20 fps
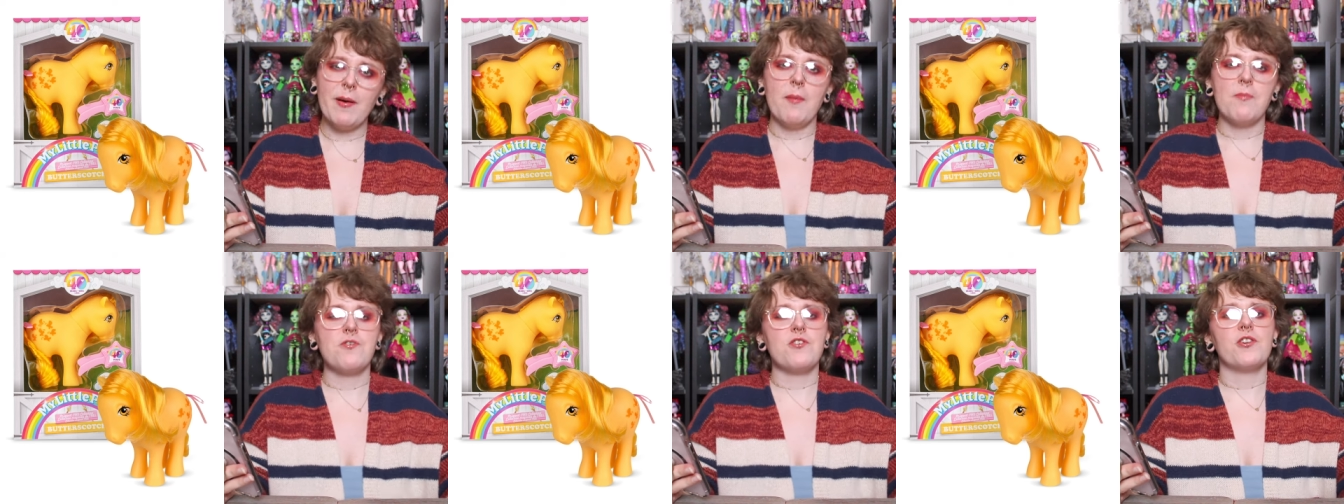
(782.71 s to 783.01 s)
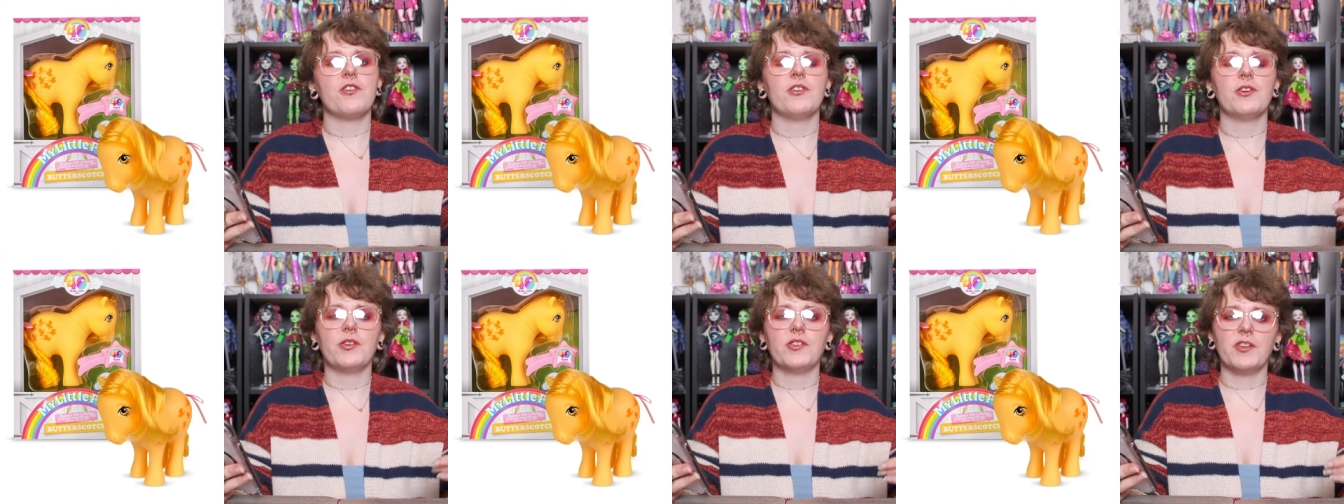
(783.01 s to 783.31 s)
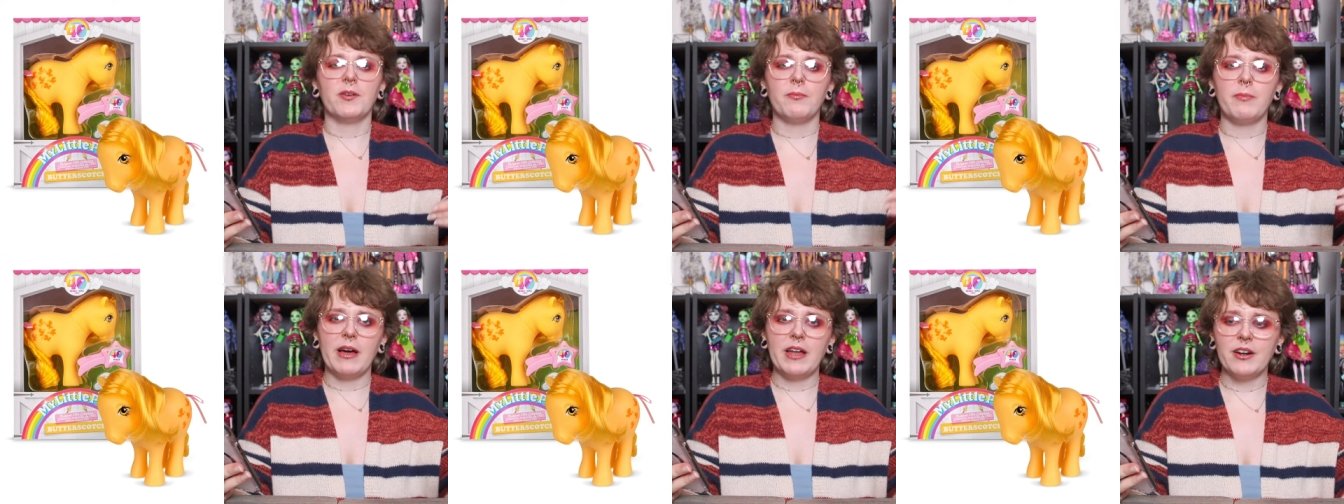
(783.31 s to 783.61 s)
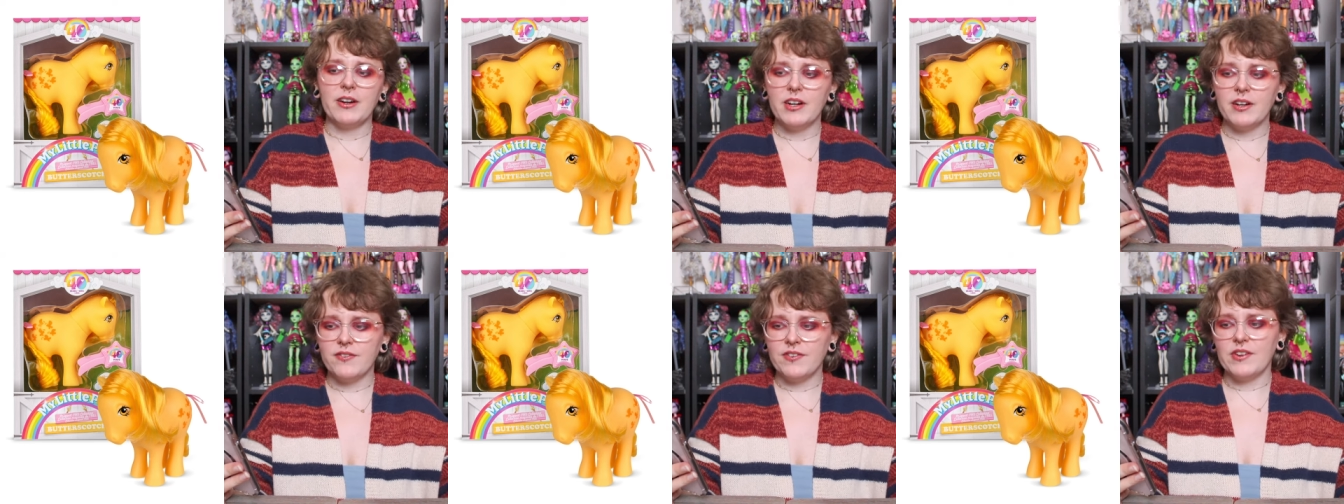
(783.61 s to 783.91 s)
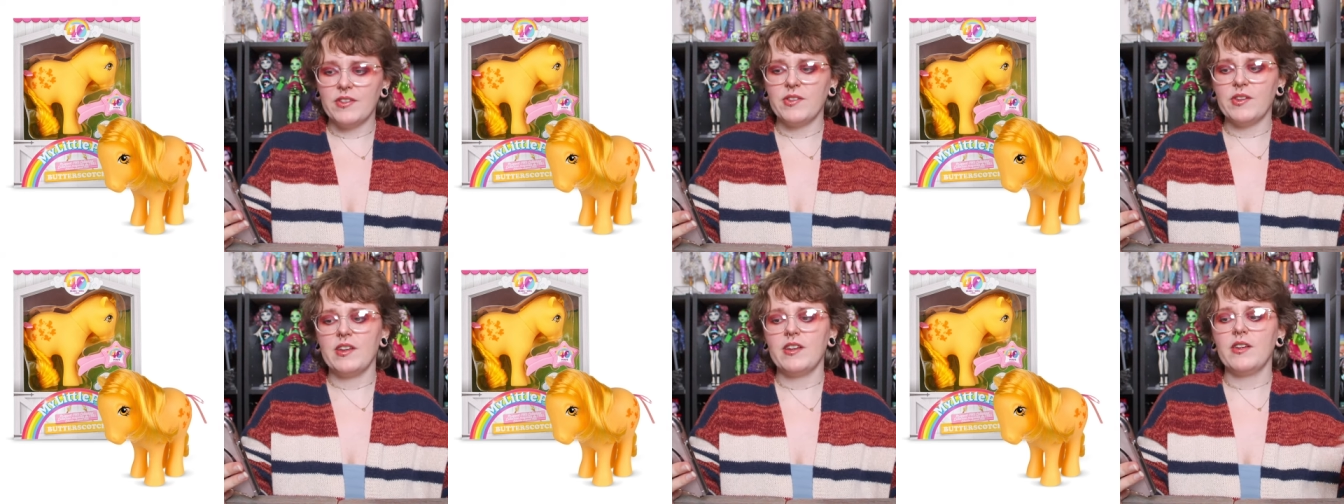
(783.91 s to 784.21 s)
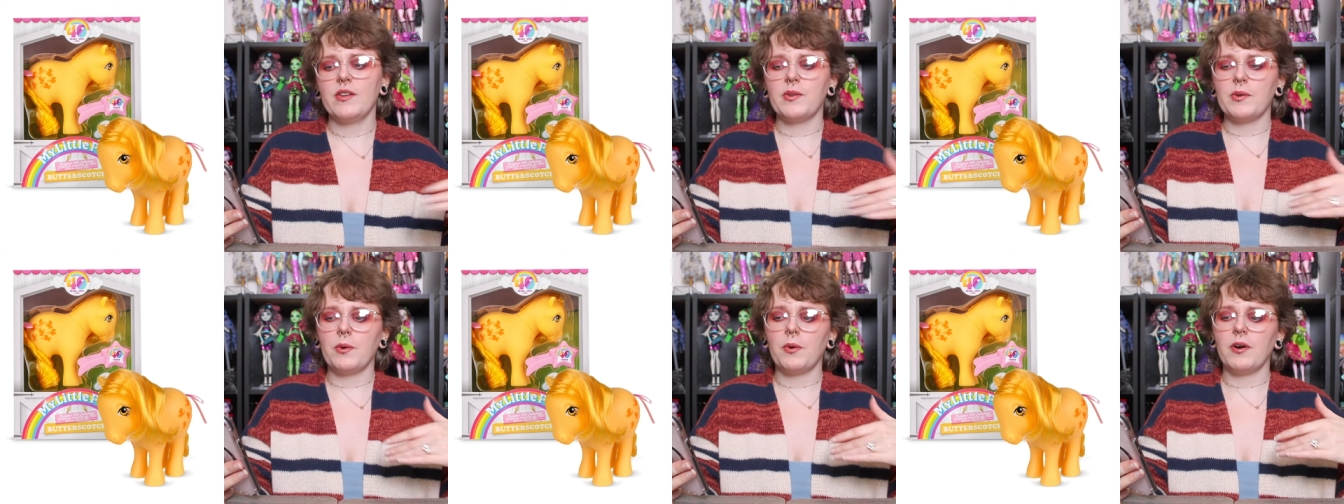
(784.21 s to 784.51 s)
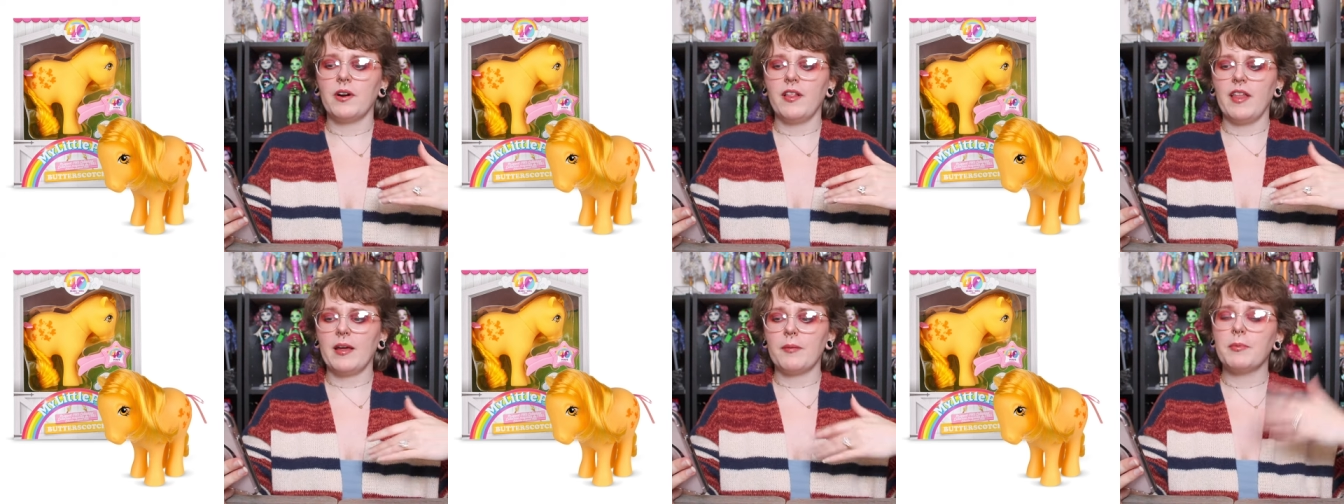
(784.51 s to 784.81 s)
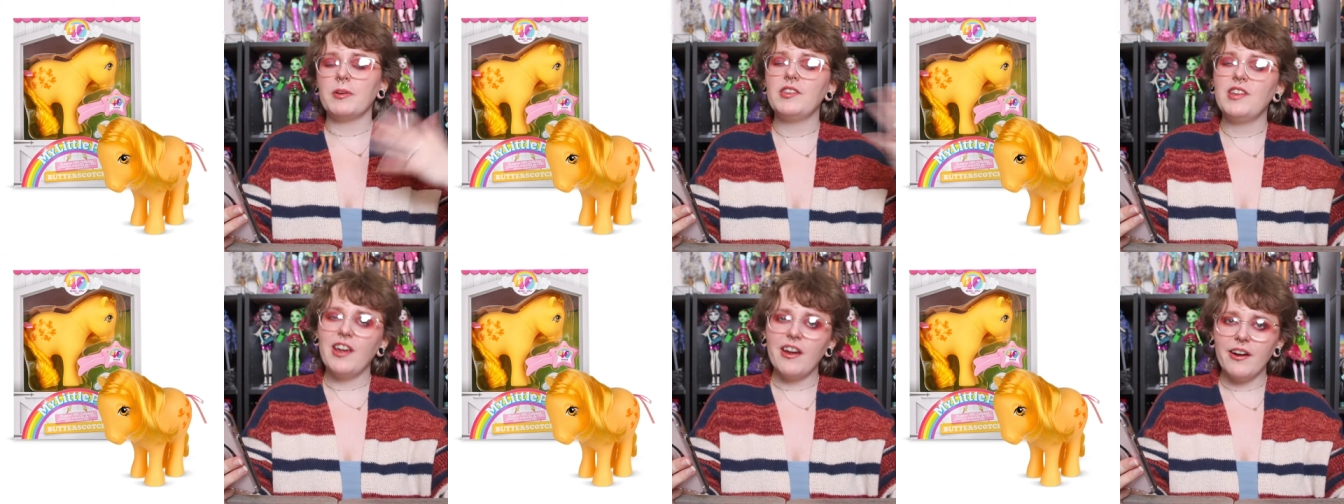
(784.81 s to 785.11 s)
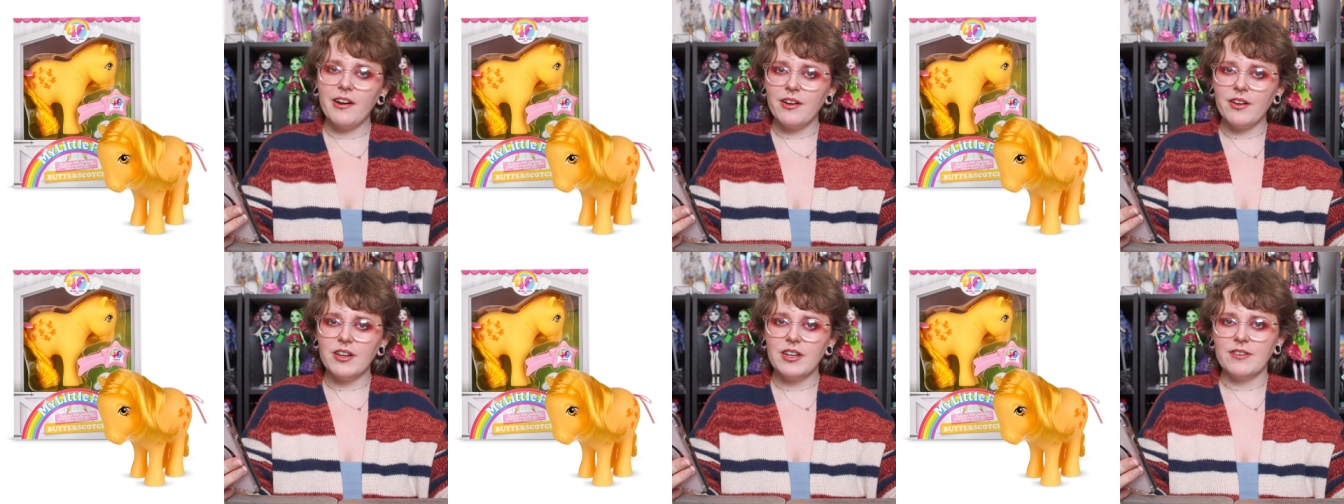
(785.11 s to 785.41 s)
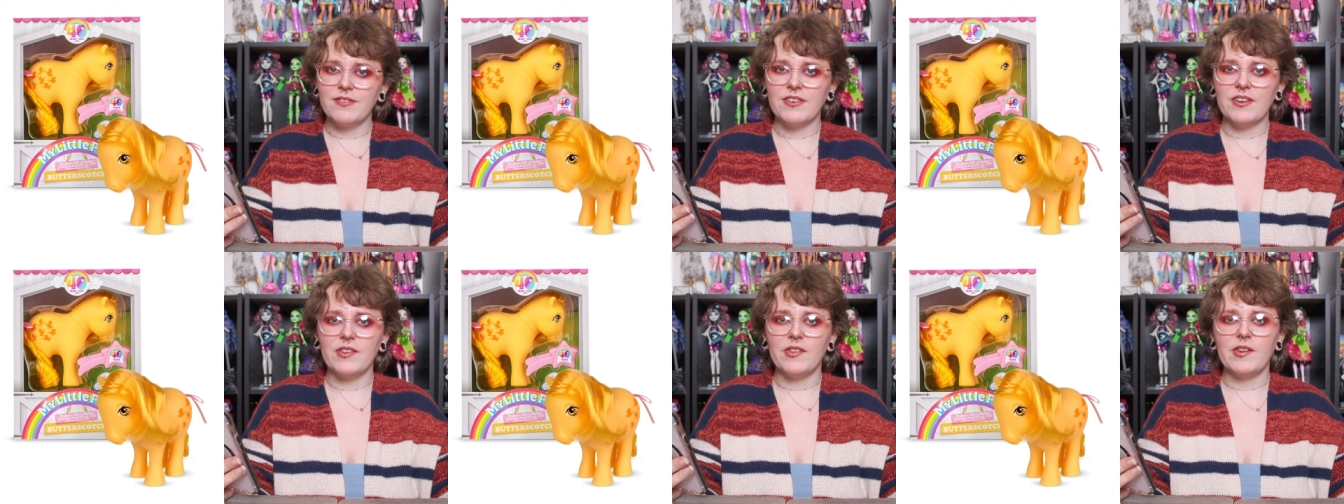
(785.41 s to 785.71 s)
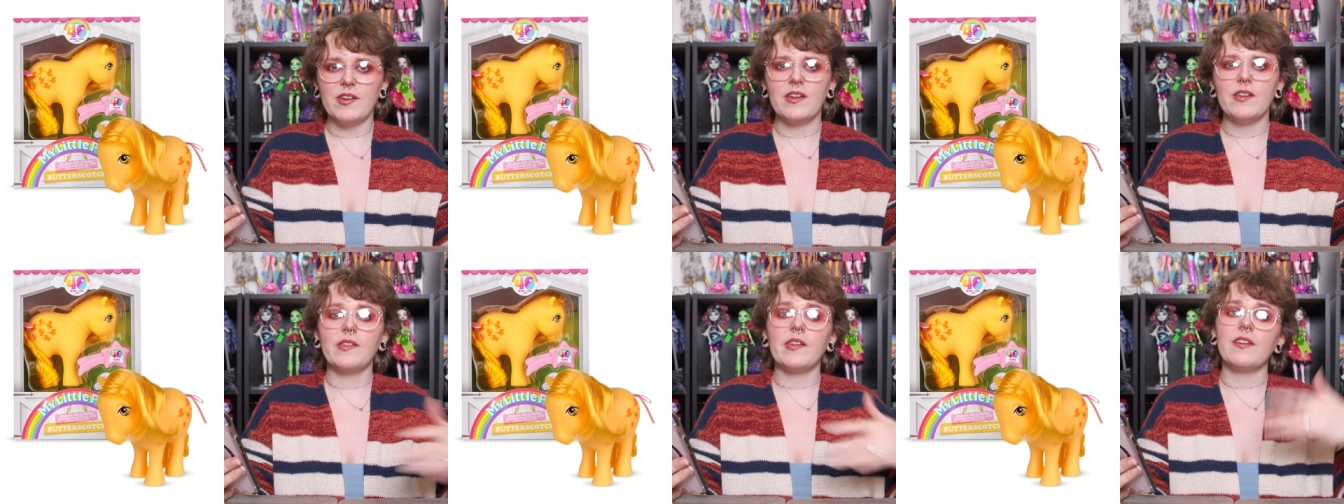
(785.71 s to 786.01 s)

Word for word: I'm sure there's some minor differences or like material differences.